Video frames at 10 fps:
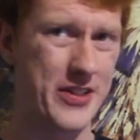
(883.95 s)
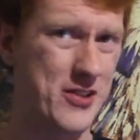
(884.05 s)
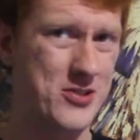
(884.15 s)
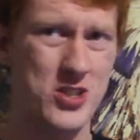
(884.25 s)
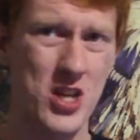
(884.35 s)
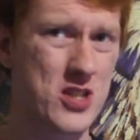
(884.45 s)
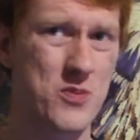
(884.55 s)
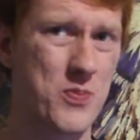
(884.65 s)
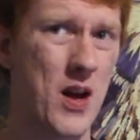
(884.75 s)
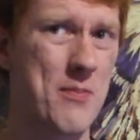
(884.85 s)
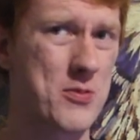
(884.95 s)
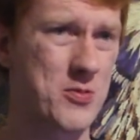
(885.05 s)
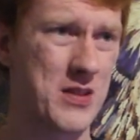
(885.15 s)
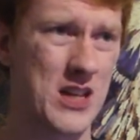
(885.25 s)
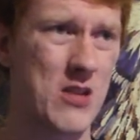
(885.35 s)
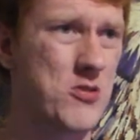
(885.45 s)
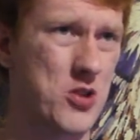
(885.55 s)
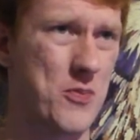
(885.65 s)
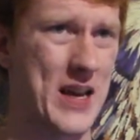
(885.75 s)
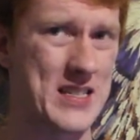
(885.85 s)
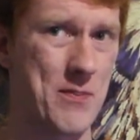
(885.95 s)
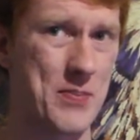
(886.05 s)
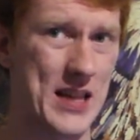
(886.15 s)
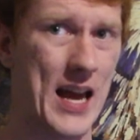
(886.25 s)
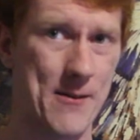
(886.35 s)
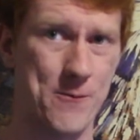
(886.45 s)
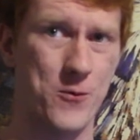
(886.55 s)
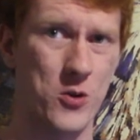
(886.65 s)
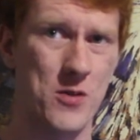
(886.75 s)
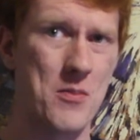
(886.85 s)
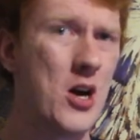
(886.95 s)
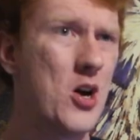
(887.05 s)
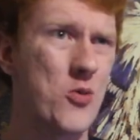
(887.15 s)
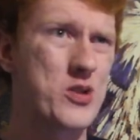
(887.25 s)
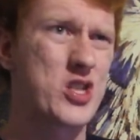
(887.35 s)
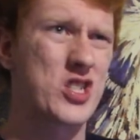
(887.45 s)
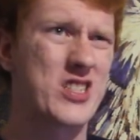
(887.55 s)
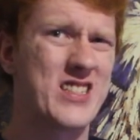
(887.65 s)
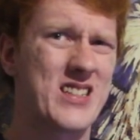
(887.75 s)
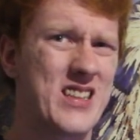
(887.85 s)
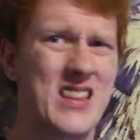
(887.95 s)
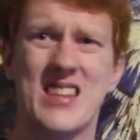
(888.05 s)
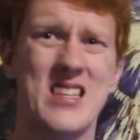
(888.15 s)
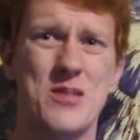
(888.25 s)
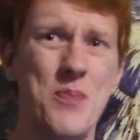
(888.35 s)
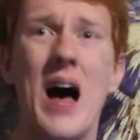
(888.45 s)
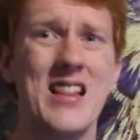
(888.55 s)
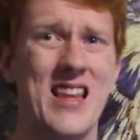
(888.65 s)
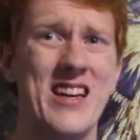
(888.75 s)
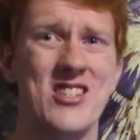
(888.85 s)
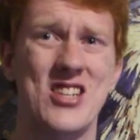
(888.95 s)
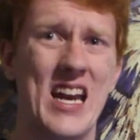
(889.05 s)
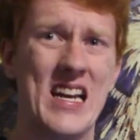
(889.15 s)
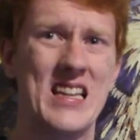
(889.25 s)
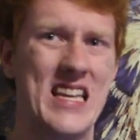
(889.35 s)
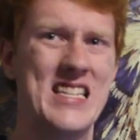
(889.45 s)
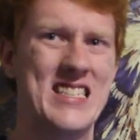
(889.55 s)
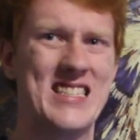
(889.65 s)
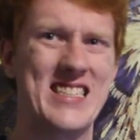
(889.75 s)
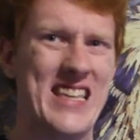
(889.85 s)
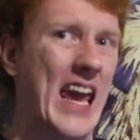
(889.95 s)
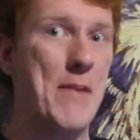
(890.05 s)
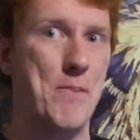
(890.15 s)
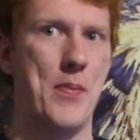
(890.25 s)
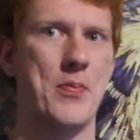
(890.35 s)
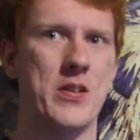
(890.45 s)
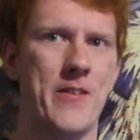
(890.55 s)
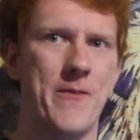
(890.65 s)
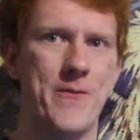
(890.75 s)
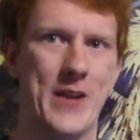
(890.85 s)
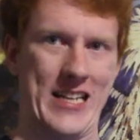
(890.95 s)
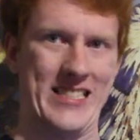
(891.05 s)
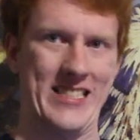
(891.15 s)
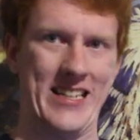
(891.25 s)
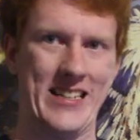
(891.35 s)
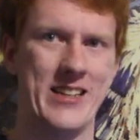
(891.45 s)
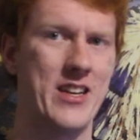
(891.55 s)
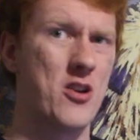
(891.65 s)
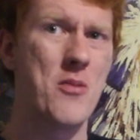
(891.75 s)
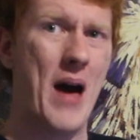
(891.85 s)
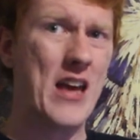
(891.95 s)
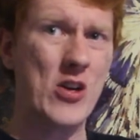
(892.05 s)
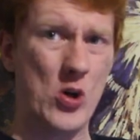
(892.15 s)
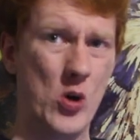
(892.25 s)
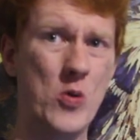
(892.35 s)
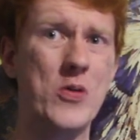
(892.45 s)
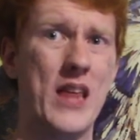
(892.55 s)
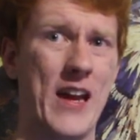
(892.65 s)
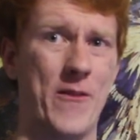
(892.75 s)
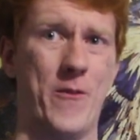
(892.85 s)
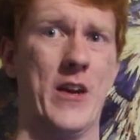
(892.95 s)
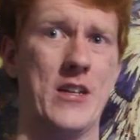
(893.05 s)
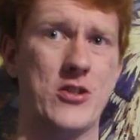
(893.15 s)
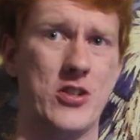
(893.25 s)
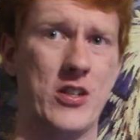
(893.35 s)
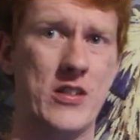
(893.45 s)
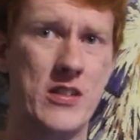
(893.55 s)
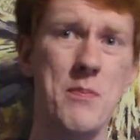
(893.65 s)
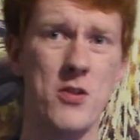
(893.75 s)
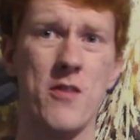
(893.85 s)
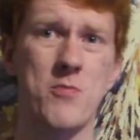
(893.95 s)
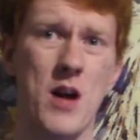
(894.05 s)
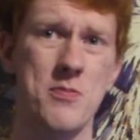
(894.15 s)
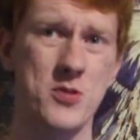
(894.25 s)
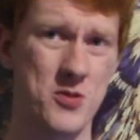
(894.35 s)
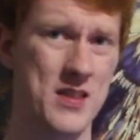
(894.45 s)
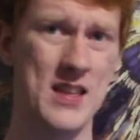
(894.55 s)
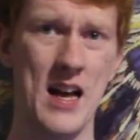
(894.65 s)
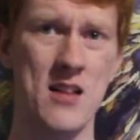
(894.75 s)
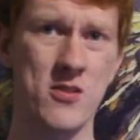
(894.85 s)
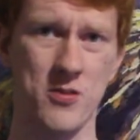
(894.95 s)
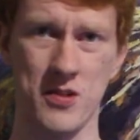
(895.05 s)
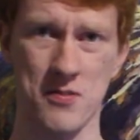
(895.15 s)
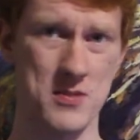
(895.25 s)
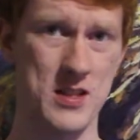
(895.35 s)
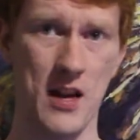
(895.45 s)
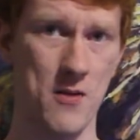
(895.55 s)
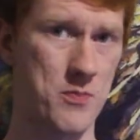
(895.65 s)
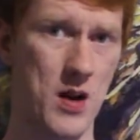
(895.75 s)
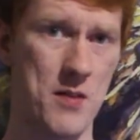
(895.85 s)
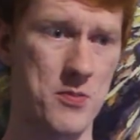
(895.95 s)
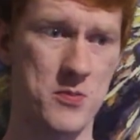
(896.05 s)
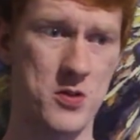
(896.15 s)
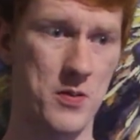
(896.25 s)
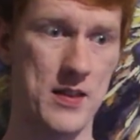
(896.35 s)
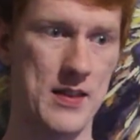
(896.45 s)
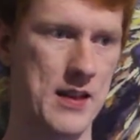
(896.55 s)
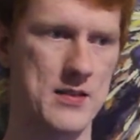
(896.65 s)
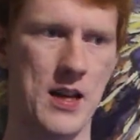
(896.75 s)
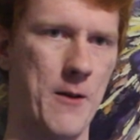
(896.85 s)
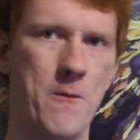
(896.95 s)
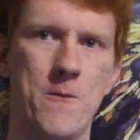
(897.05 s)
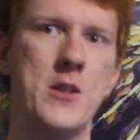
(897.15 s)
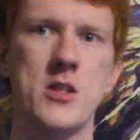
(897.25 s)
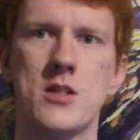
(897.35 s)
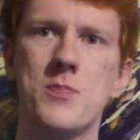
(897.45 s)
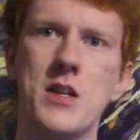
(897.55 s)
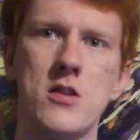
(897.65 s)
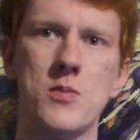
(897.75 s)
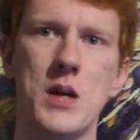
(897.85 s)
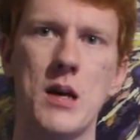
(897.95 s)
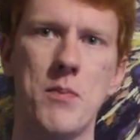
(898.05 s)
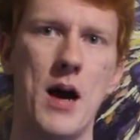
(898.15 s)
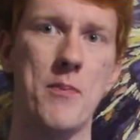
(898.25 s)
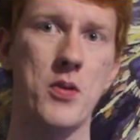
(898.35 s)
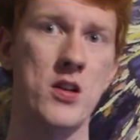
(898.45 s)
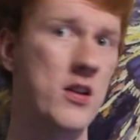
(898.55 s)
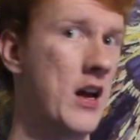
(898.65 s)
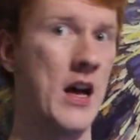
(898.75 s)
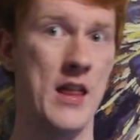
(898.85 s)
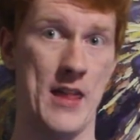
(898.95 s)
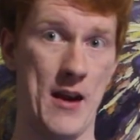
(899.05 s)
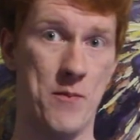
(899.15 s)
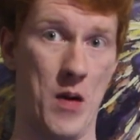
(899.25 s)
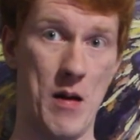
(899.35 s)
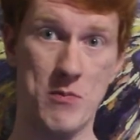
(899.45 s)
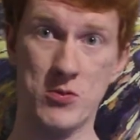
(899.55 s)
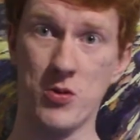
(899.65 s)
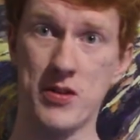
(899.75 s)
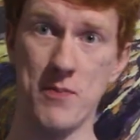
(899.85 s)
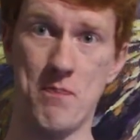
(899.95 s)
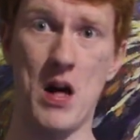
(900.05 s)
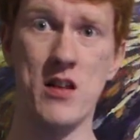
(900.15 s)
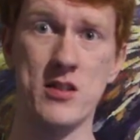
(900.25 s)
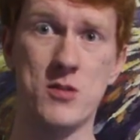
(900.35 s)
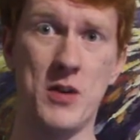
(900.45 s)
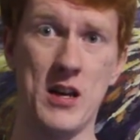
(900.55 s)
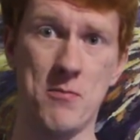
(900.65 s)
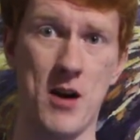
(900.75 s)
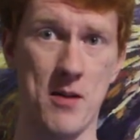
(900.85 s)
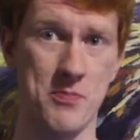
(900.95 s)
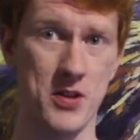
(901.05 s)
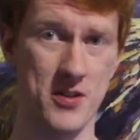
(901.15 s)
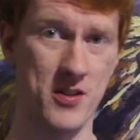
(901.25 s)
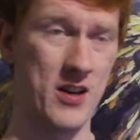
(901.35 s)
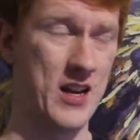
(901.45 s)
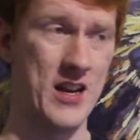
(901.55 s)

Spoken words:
They're just problems with YouTube as a platform, which the Spotlight channel isn't capable of fixing, no matter who they feature. People have problems with the algorithms. They have problems with things like fidget spinners being popular. They have problems with the polls being popular.